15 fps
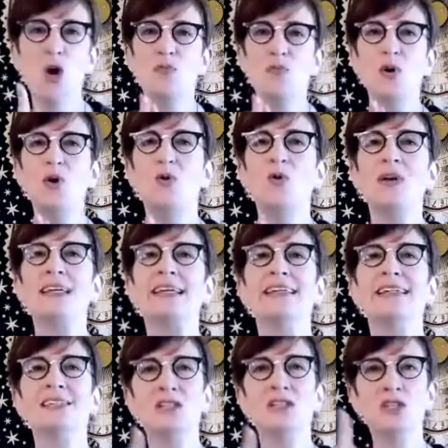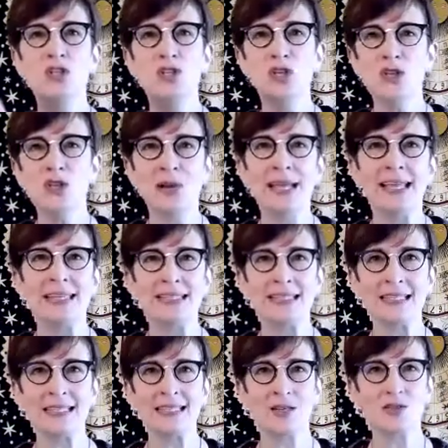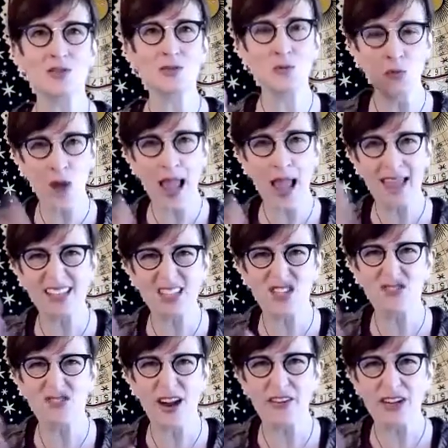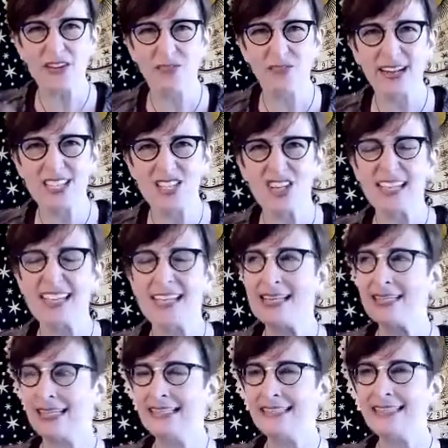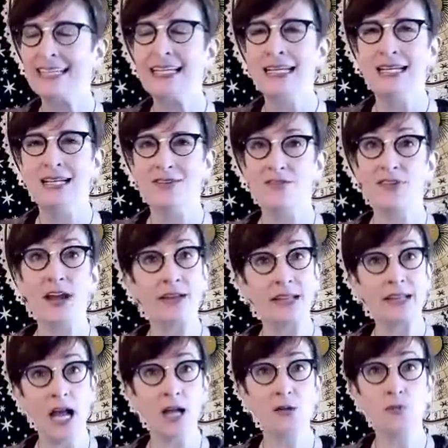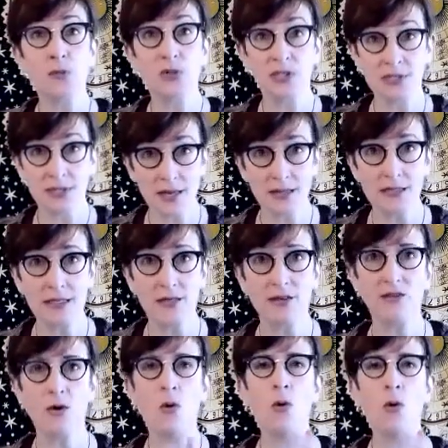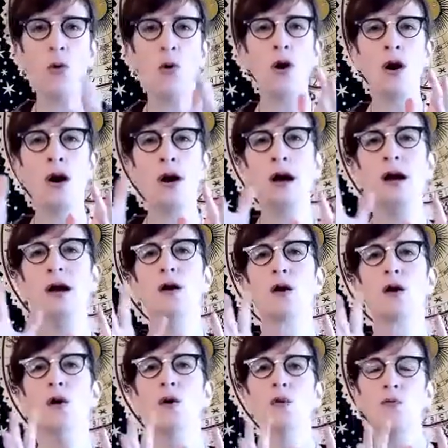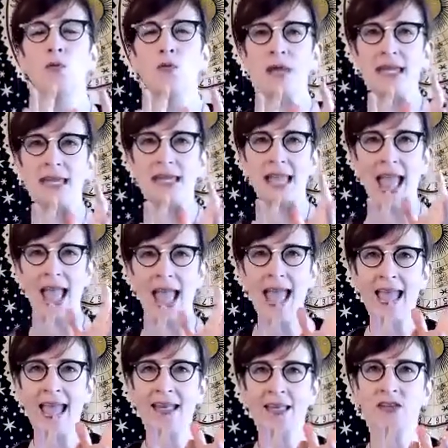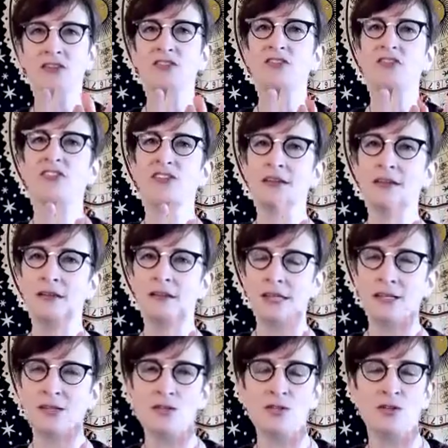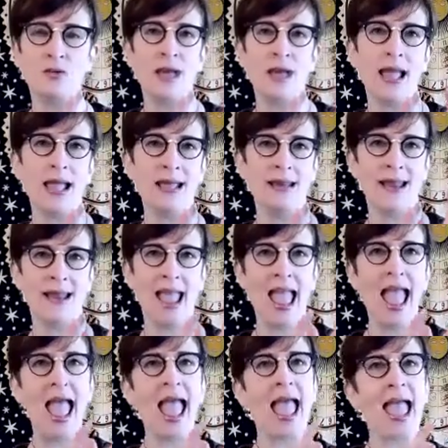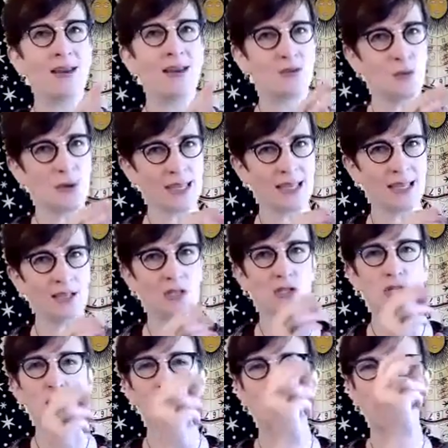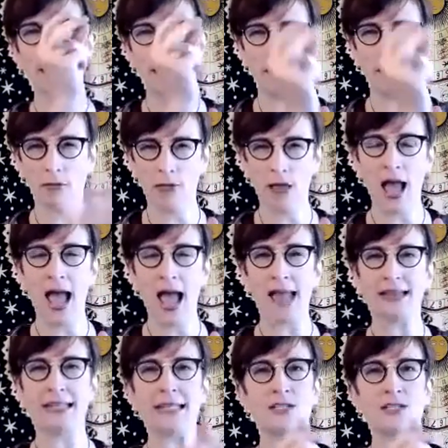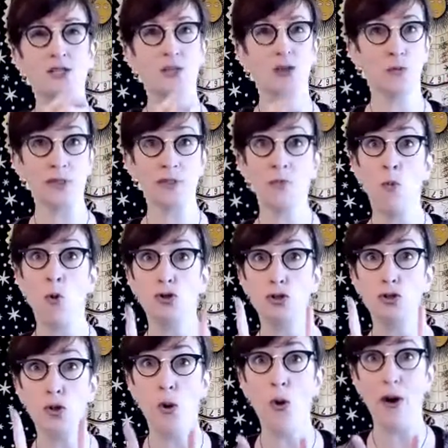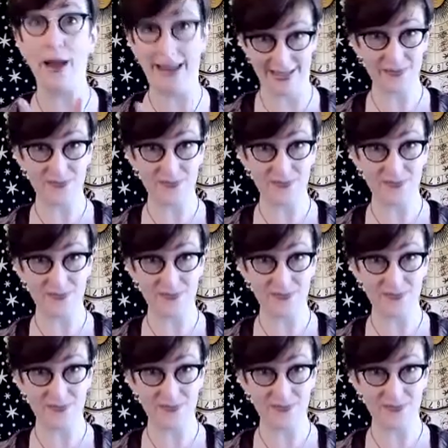but we can do it in such a way that's very rigid and very unproductive, or we can feel into it and we can do it a lot easier with more joy.